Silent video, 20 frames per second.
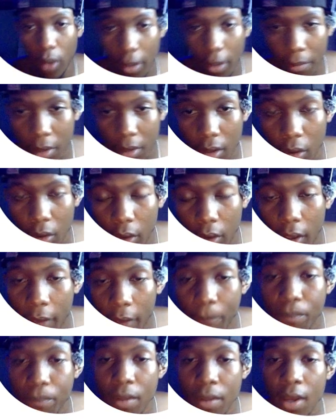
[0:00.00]
I mean.
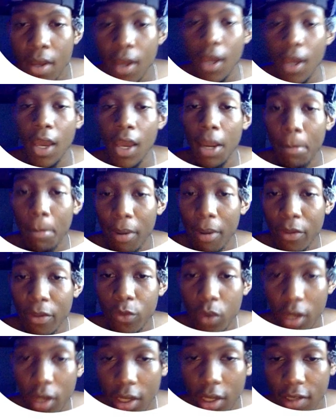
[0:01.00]
Okay. And part
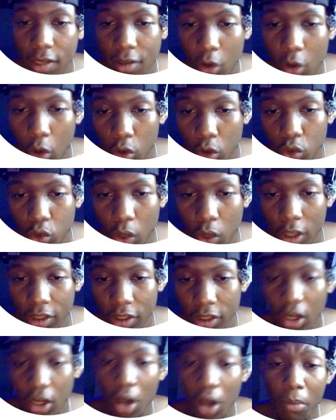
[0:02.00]
three is the call to
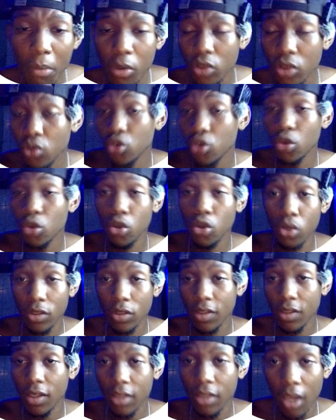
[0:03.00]
action. Now I'm going to show you
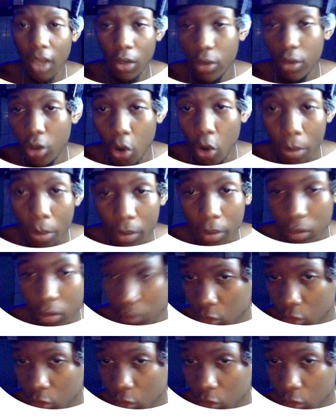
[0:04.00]
exactly how the copy